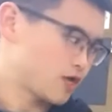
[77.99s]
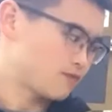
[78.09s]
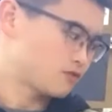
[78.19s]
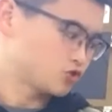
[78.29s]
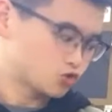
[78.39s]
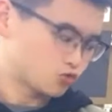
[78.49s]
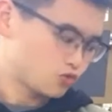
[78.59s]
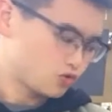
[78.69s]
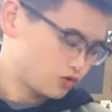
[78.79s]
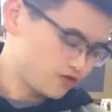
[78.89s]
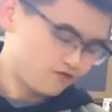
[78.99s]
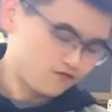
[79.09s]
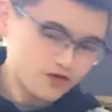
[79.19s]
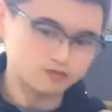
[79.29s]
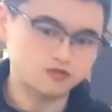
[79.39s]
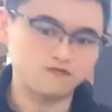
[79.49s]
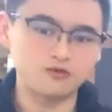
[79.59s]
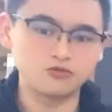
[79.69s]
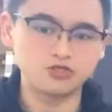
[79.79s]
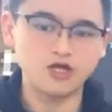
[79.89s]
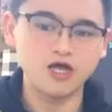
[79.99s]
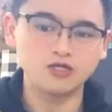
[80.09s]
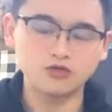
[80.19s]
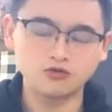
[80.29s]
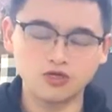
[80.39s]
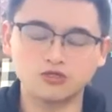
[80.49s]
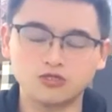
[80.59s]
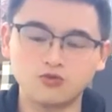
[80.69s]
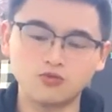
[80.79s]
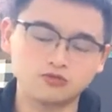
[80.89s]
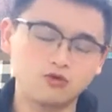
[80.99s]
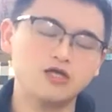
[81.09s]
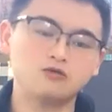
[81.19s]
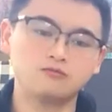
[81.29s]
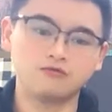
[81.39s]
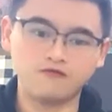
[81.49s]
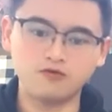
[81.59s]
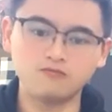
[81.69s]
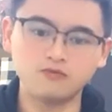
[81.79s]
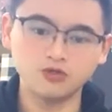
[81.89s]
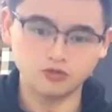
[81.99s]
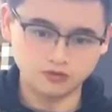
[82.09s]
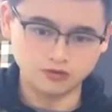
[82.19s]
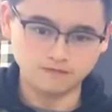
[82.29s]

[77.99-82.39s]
store films for the machine, and you can deal with all kind of four models.